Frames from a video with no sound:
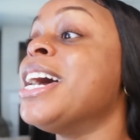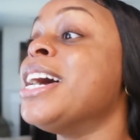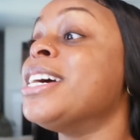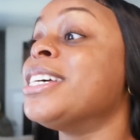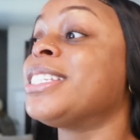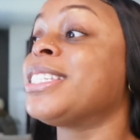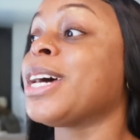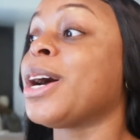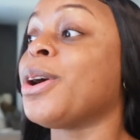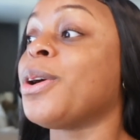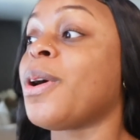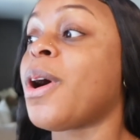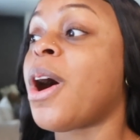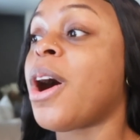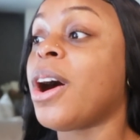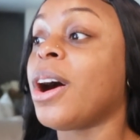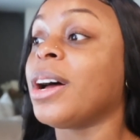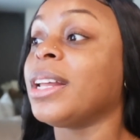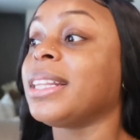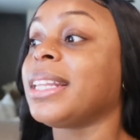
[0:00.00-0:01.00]
So
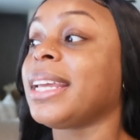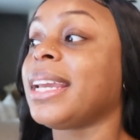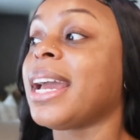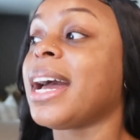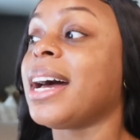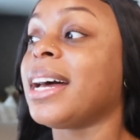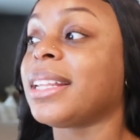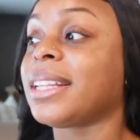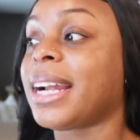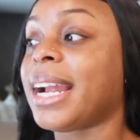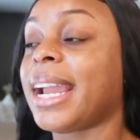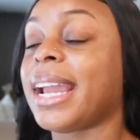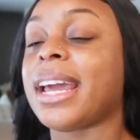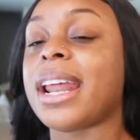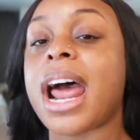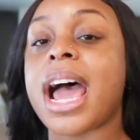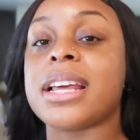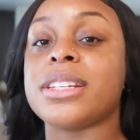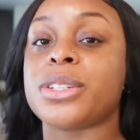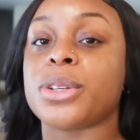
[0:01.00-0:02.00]
on the other
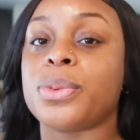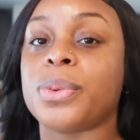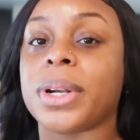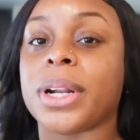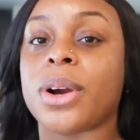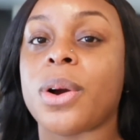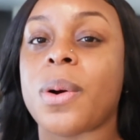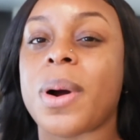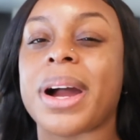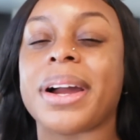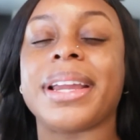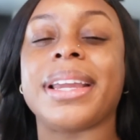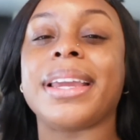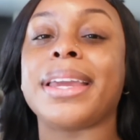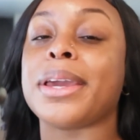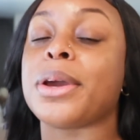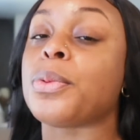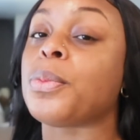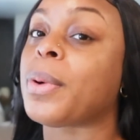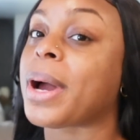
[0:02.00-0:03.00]
hand, I do want to go out and
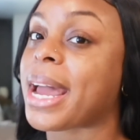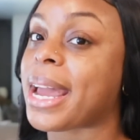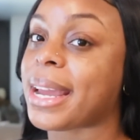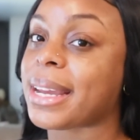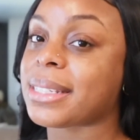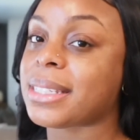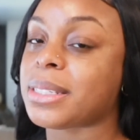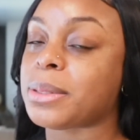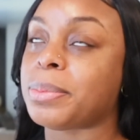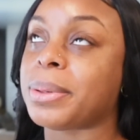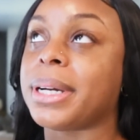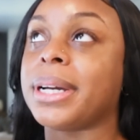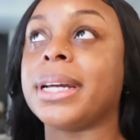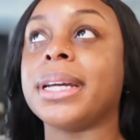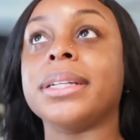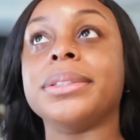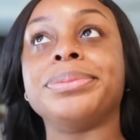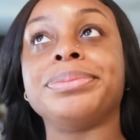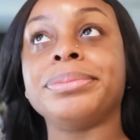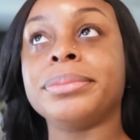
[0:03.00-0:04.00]
get waxed,
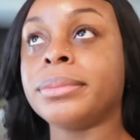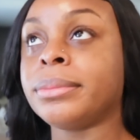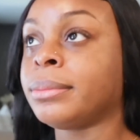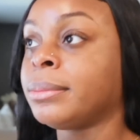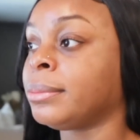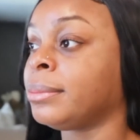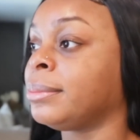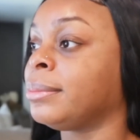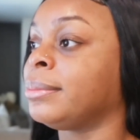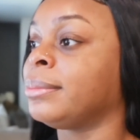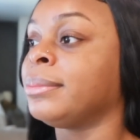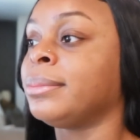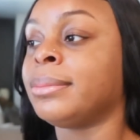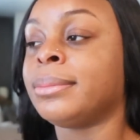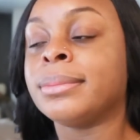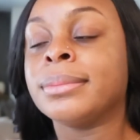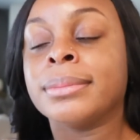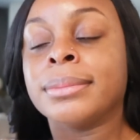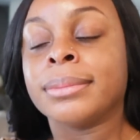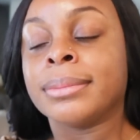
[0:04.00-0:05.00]
but
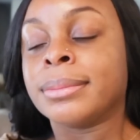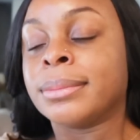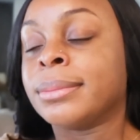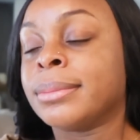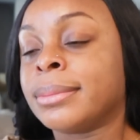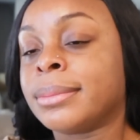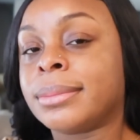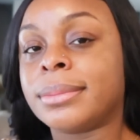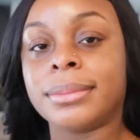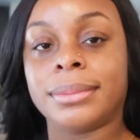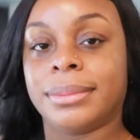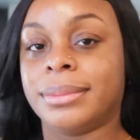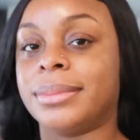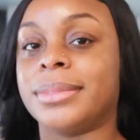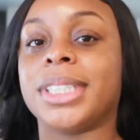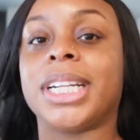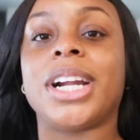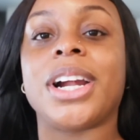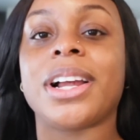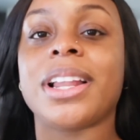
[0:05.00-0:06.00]

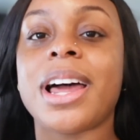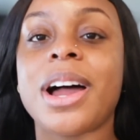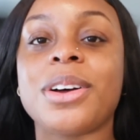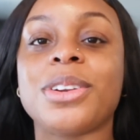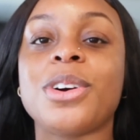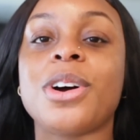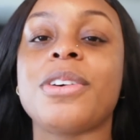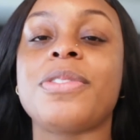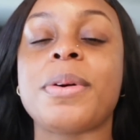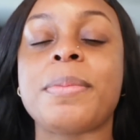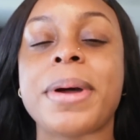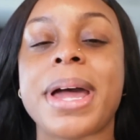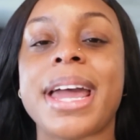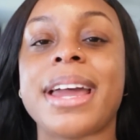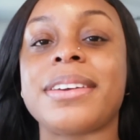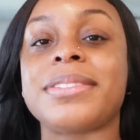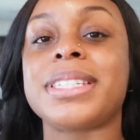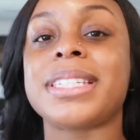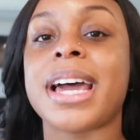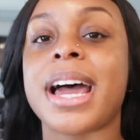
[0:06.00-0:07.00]
Hmm, girl, I don't know if I'm gonna
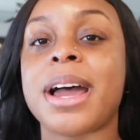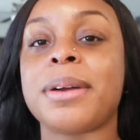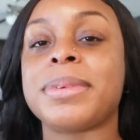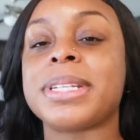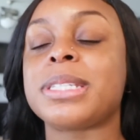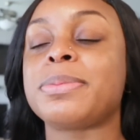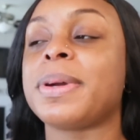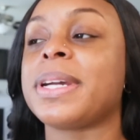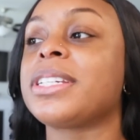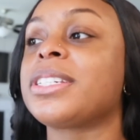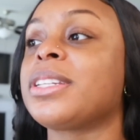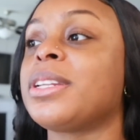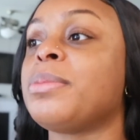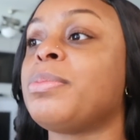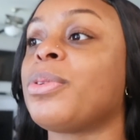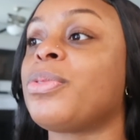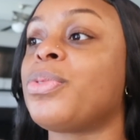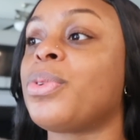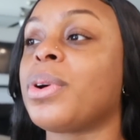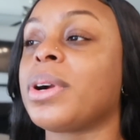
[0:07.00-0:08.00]
have time, especially
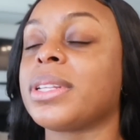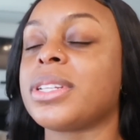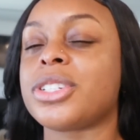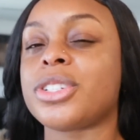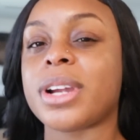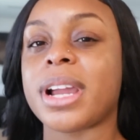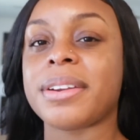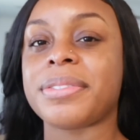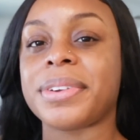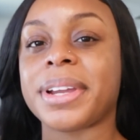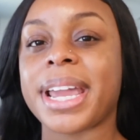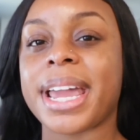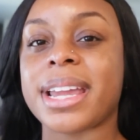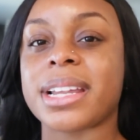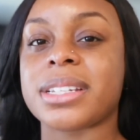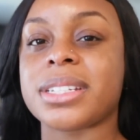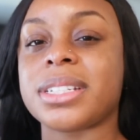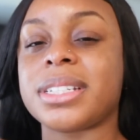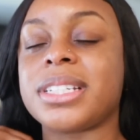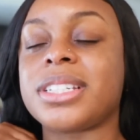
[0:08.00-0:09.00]
before the traffic
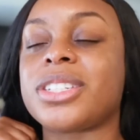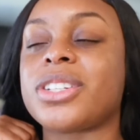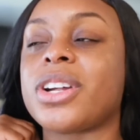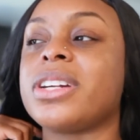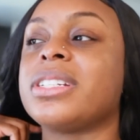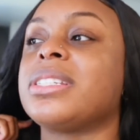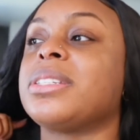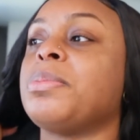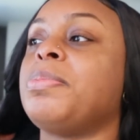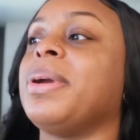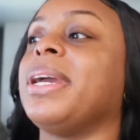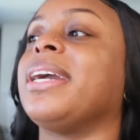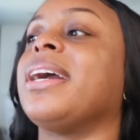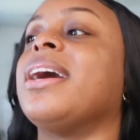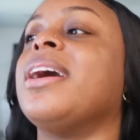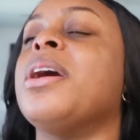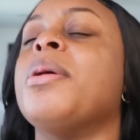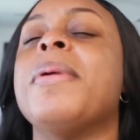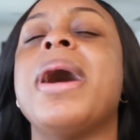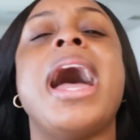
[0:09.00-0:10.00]
actually starts to pick
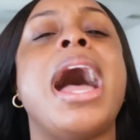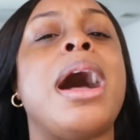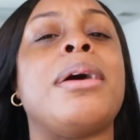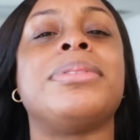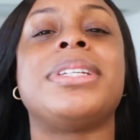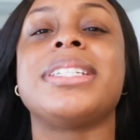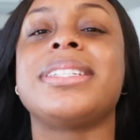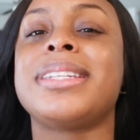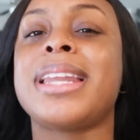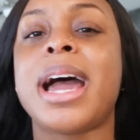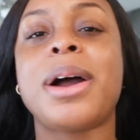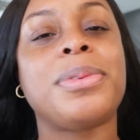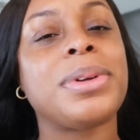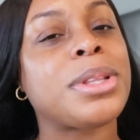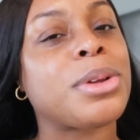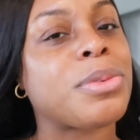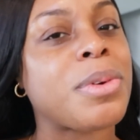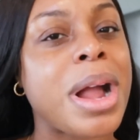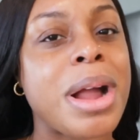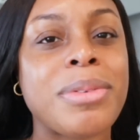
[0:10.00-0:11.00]
up. I'm just not with
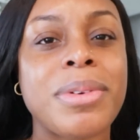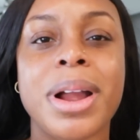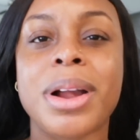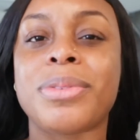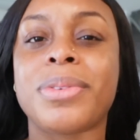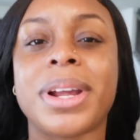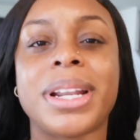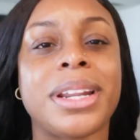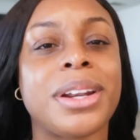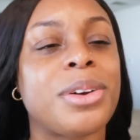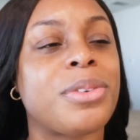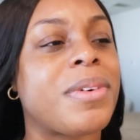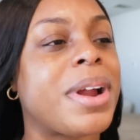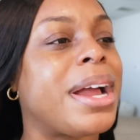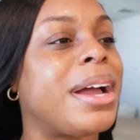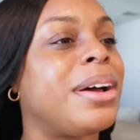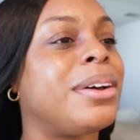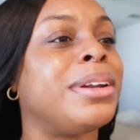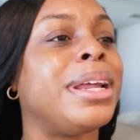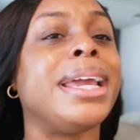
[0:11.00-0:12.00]
the rah rah running
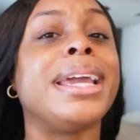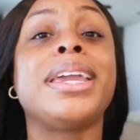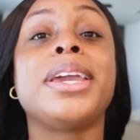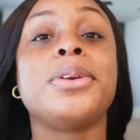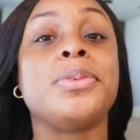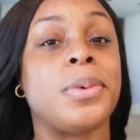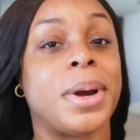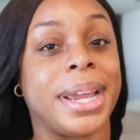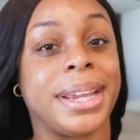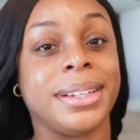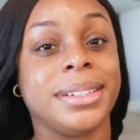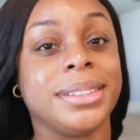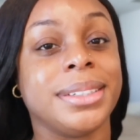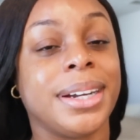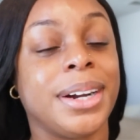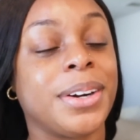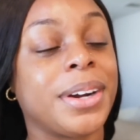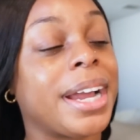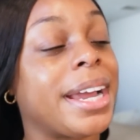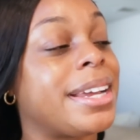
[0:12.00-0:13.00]
around. It can wait.
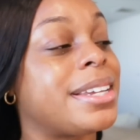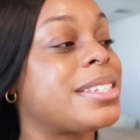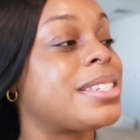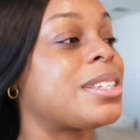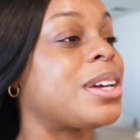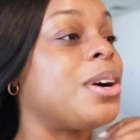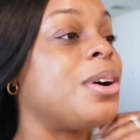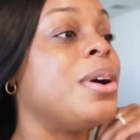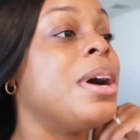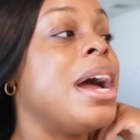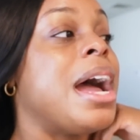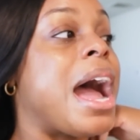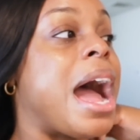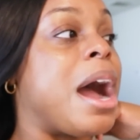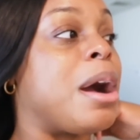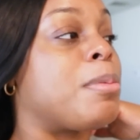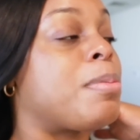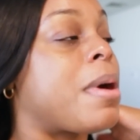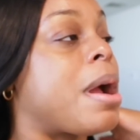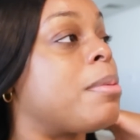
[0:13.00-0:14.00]
Okay, so
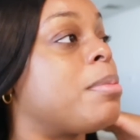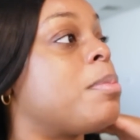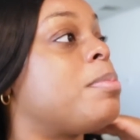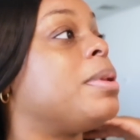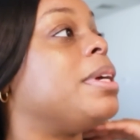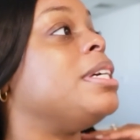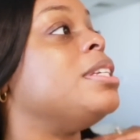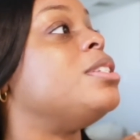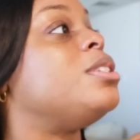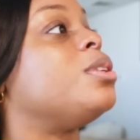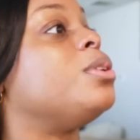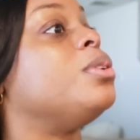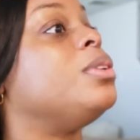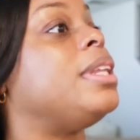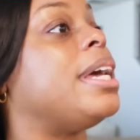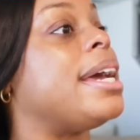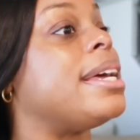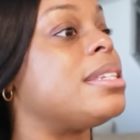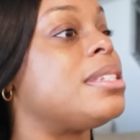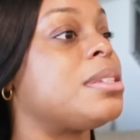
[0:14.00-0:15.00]
I'll probably do
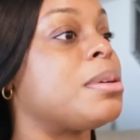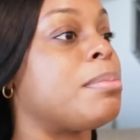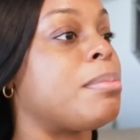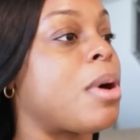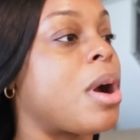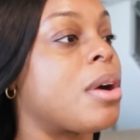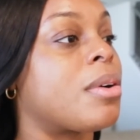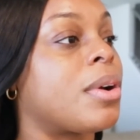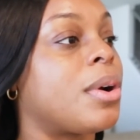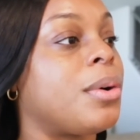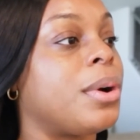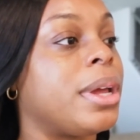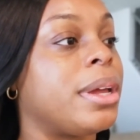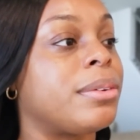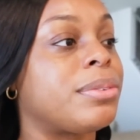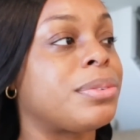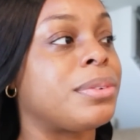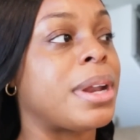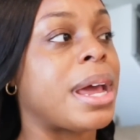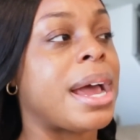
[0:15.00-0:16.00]
that tomorrow,
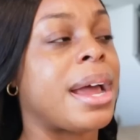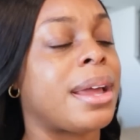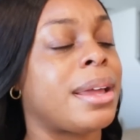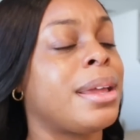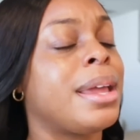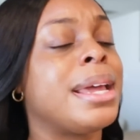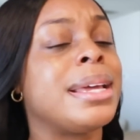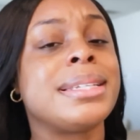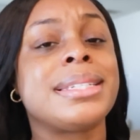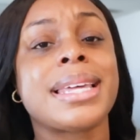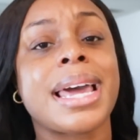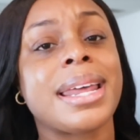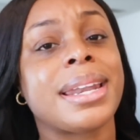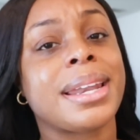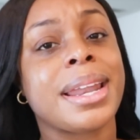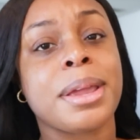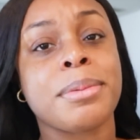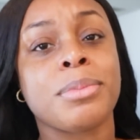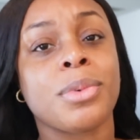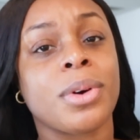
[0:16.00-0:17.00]
if not
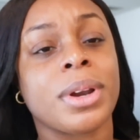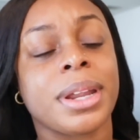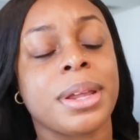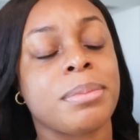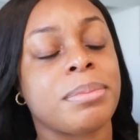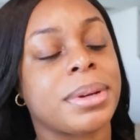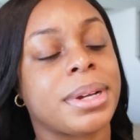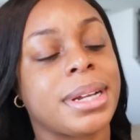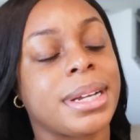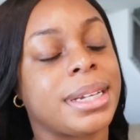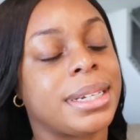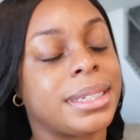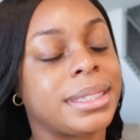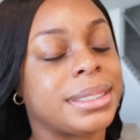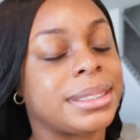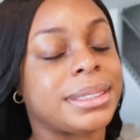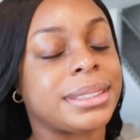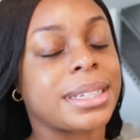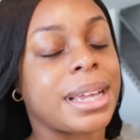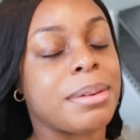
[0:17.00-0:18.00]
Saturday morning,
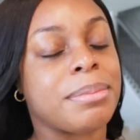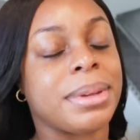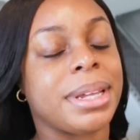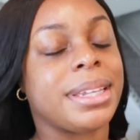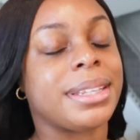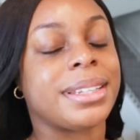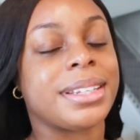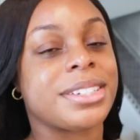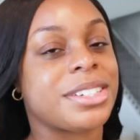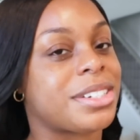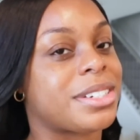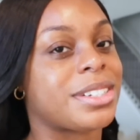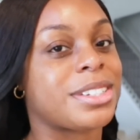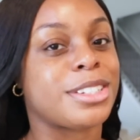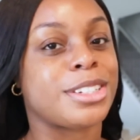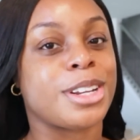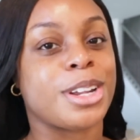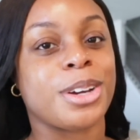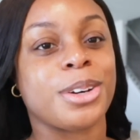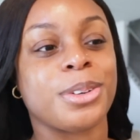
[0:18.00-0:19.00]
because I mean, there's
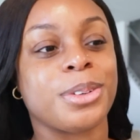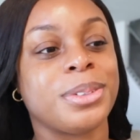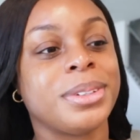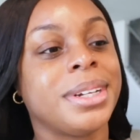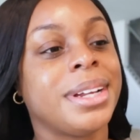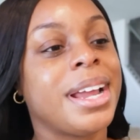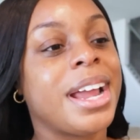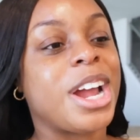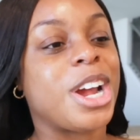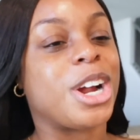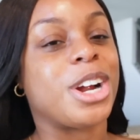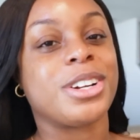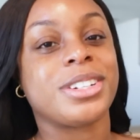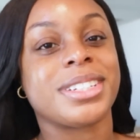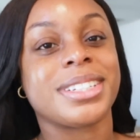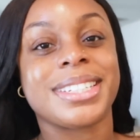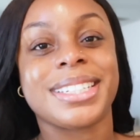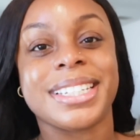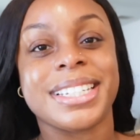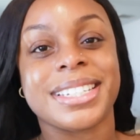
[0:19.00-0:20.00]
just no
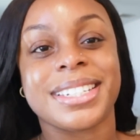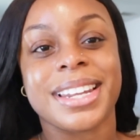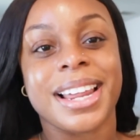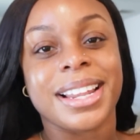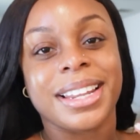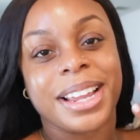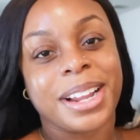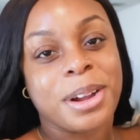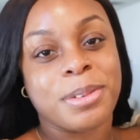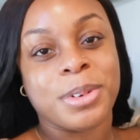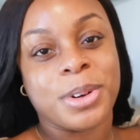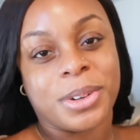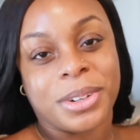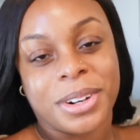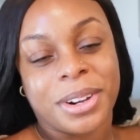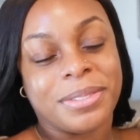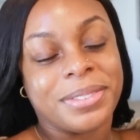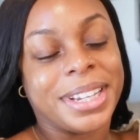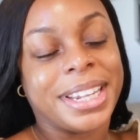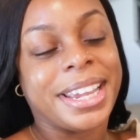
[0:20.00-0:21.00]
urgency. It's not like I'm going
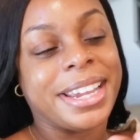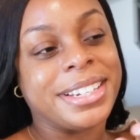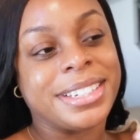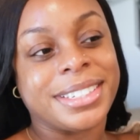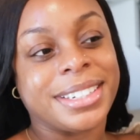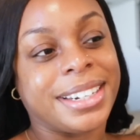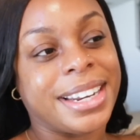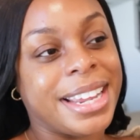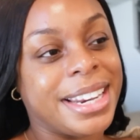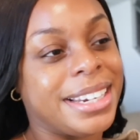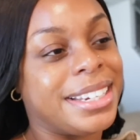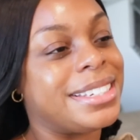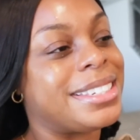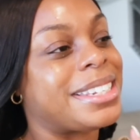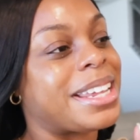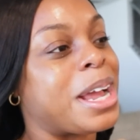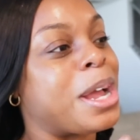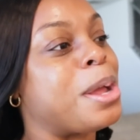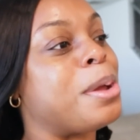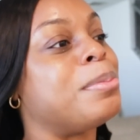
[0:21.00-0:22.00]
on vacation
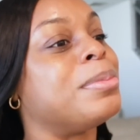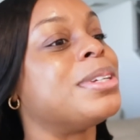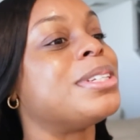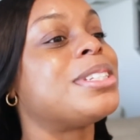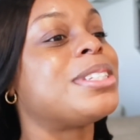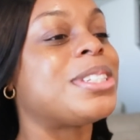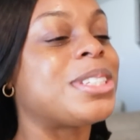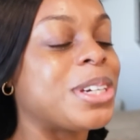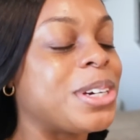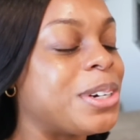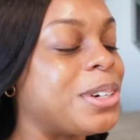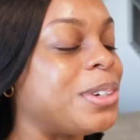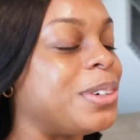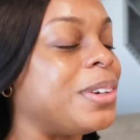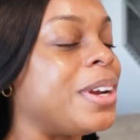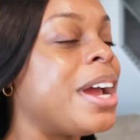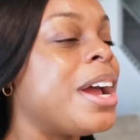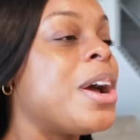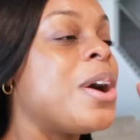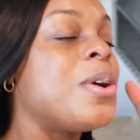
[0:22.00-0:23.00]
anytime soon.